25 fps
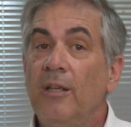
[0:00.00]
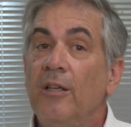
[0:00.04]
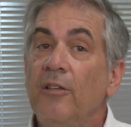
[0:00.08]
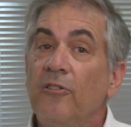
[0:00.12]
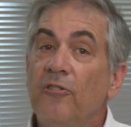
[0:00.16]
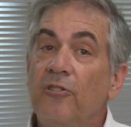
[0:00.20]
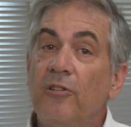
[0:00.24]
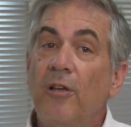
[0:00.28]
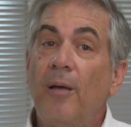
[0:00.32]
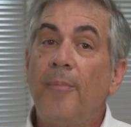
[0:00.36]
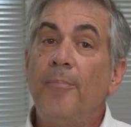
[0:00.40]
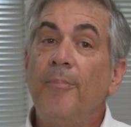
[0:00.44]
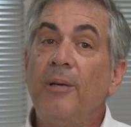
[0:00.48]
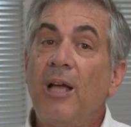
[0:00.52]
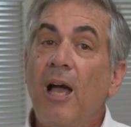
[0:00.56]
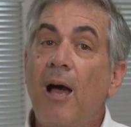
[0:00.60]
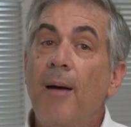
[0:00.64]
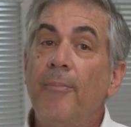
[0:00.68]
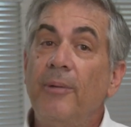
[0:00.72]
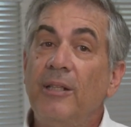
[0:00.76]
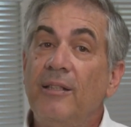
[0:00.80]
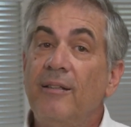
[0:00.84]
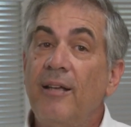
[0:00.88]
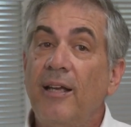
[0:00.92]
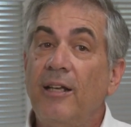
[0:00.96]
Some
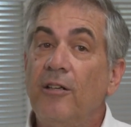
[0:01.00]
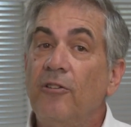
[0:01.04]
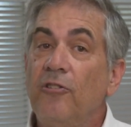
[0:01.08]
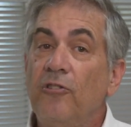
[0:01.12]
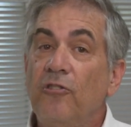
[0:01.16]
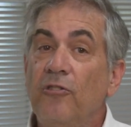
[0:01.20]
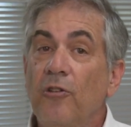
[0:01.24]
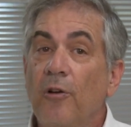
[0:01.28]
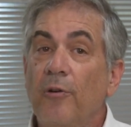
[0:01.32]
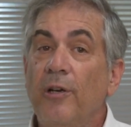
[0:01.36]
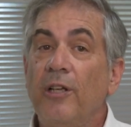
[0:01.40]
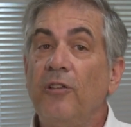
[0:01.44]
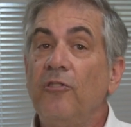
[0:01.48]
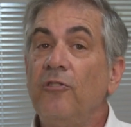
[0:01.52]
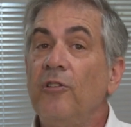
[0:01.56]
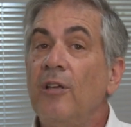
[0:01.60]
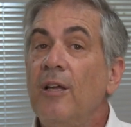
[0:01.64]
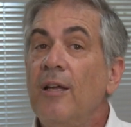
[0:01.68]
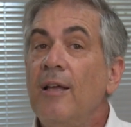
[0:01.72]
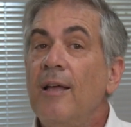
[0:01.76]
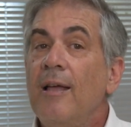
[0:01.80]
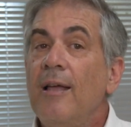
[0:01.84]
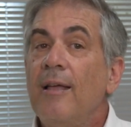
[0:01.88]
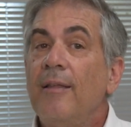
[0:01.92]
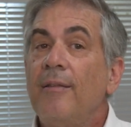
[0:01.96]
commentators notice
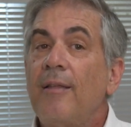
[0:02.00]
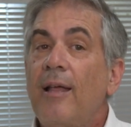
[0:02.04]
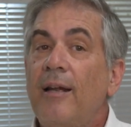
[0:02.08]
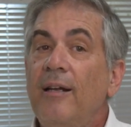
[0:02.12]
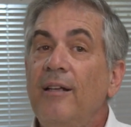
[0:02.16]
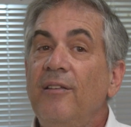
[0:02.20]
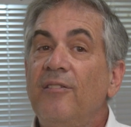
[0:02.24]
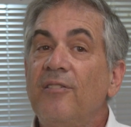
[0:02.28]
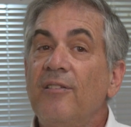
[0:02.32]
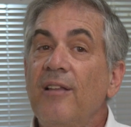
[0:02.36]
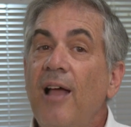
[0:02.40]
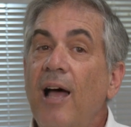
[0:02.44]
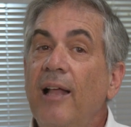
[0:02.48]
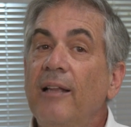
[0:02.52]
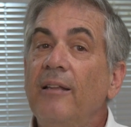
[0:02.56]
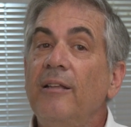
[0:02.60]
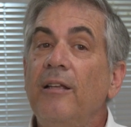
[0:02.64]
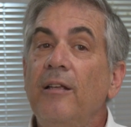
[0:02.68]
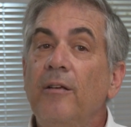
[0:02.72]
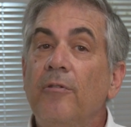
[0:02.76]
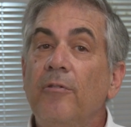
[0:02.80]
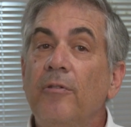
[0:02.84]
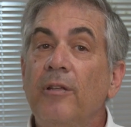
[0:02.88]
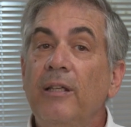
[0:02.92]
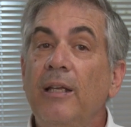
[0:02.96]
that it's not
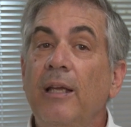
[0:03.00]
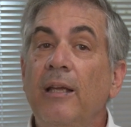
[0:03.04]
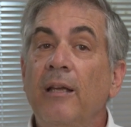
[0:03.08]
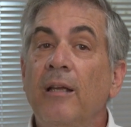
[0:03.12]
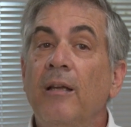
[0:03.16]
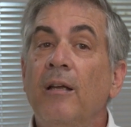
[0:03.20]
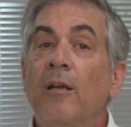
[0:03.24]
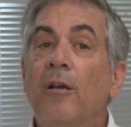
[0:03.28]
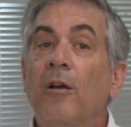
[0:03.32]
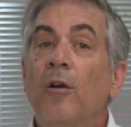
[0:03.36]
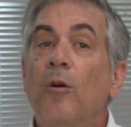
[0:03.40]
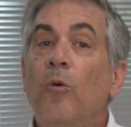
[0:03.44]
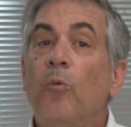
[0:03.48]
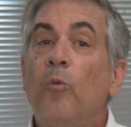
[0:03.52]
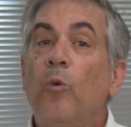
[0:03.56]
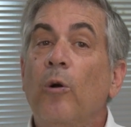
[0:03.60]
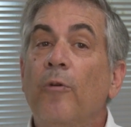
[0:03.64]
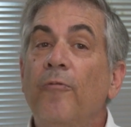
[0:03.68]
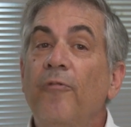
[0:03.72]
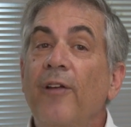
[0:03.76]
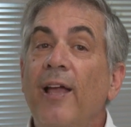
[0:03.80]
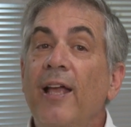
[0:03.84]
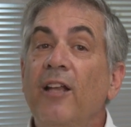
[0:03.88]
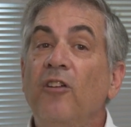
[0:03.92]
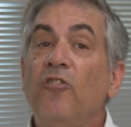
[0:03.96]
literally
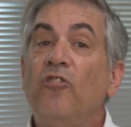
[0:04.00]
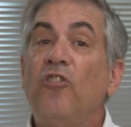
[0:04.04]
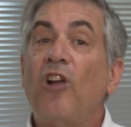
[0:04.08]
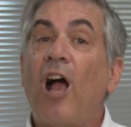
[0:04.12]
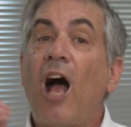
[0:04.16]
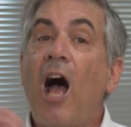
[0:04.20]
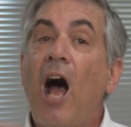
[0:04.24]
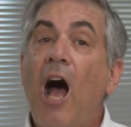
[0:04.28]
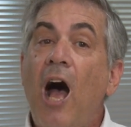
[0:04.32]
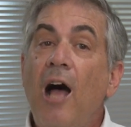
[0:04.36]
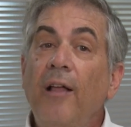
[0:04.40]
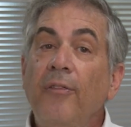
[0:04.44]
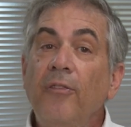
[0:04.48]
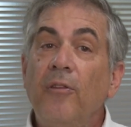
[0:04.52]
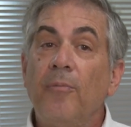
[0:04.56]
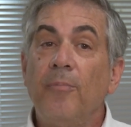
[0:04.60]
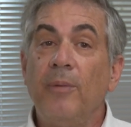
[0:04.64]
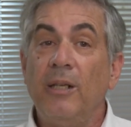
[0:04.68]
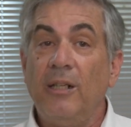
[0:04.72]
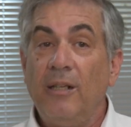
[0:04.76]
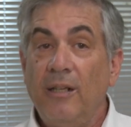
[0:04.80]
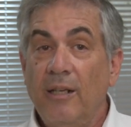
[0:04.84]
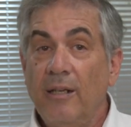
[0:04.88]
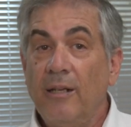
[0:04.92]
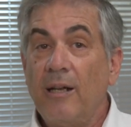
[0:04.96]
revenge on the
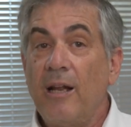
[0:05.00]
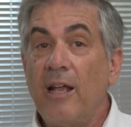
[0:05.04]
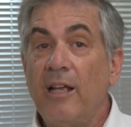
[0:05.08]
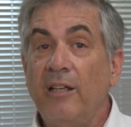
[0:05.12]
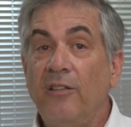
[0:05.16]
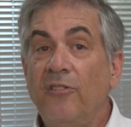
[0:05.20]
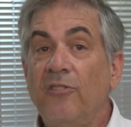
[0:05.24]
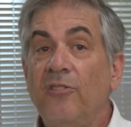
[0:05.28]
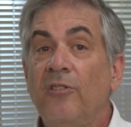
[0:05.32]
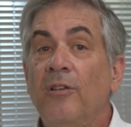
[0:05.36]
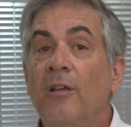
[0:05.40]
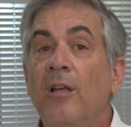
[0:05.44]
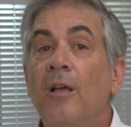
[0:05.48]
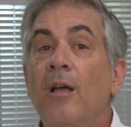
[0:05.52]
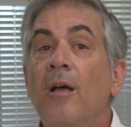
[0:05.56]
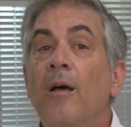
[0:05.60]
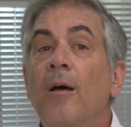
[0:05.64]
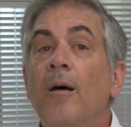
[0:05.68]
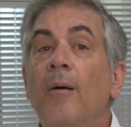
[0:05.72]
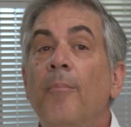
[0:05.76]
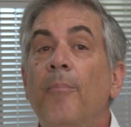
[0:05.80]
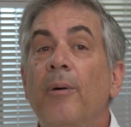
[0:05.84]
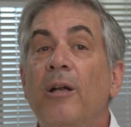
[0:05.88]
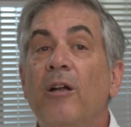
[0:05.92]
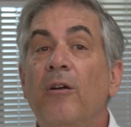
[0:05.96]
Midianites,
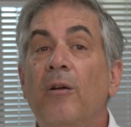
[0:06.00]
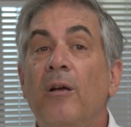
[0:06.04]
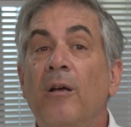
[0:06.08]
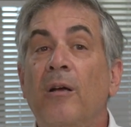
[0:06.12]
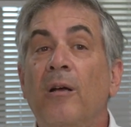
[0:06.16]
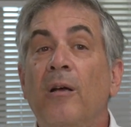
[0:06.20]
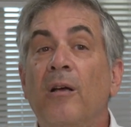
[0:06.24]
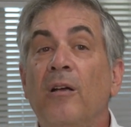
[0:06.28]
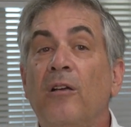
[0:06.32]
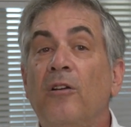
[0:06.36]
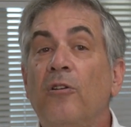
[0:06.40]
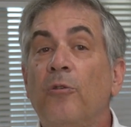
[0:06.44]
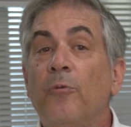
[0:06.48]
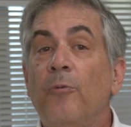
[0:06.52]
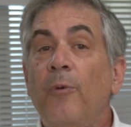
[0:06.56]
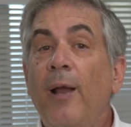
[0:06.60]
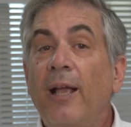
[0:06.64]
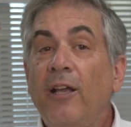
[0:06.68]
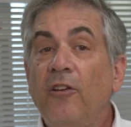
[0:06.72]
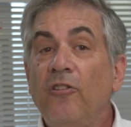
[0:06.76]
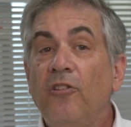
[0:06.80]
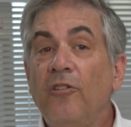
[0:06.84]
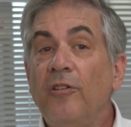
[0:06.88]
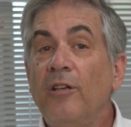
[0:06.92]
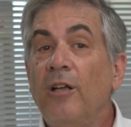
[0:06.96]
but a
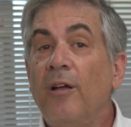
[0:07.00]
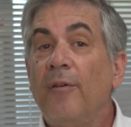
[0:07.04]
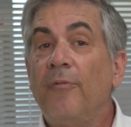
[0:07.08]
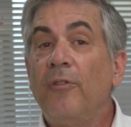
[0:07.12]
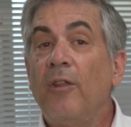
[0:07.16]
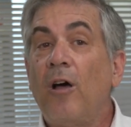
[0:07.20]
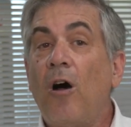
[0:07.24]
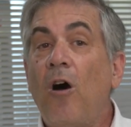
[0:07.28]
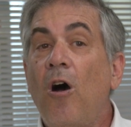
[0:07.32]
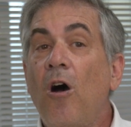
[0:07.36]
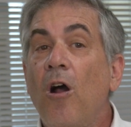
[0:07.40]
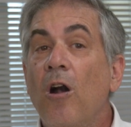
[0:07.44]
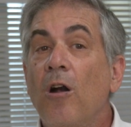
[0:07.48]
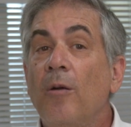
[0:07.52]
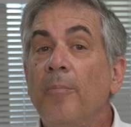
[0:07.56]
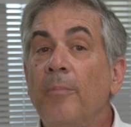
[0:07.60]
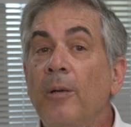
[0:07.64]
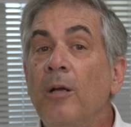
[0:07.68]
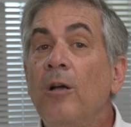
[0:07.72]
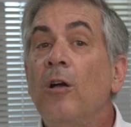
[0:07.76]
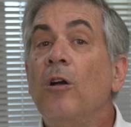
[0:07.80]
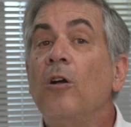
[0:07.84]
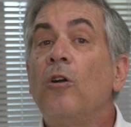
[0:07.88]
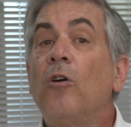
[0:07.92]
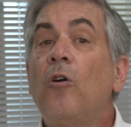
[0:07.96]
correction of the
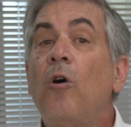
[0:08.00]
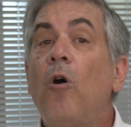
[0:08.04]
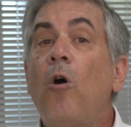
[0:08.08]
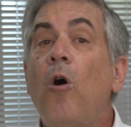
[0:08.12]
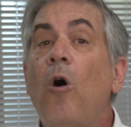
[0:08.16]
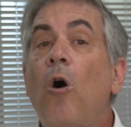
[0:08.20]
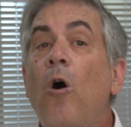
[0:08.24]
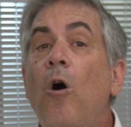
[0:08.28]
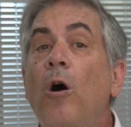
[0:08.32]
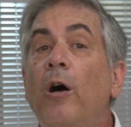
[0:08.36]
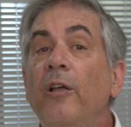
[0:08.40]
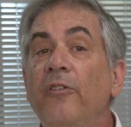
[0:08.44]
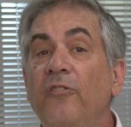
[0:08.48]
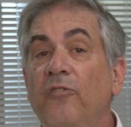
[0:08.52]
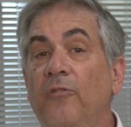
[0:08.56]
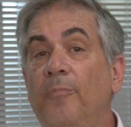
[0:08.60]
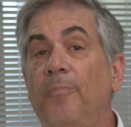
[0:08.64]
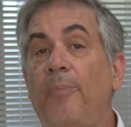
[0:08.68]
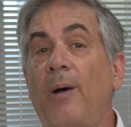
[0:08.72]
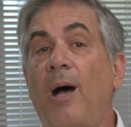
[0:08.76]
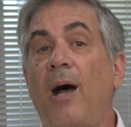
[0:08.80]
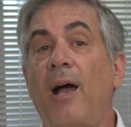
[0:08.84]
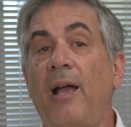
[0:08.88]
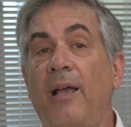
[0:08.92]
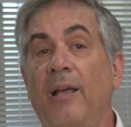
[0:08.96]
harm caused
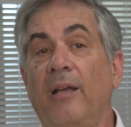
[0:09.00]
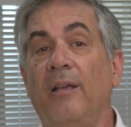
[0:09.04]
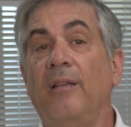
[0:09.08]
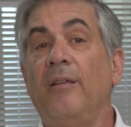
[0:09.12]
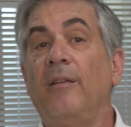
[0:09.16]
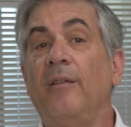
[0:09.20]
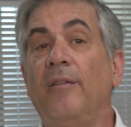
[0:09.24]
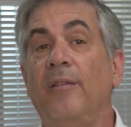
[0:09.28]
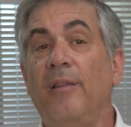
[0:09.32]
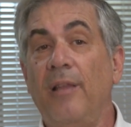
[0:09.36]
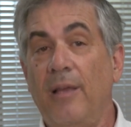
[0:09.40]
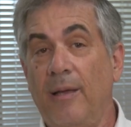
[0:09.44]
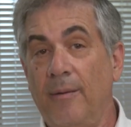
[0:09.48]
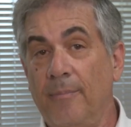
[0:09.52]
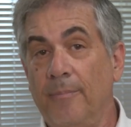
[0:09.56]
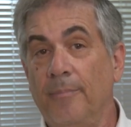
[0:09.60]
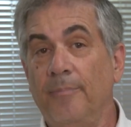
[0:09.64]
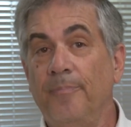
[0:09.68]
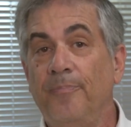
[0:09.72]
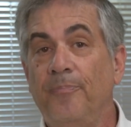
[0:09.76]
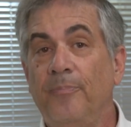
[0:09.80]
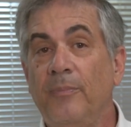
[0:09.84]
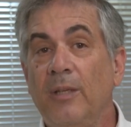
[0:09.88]
by them.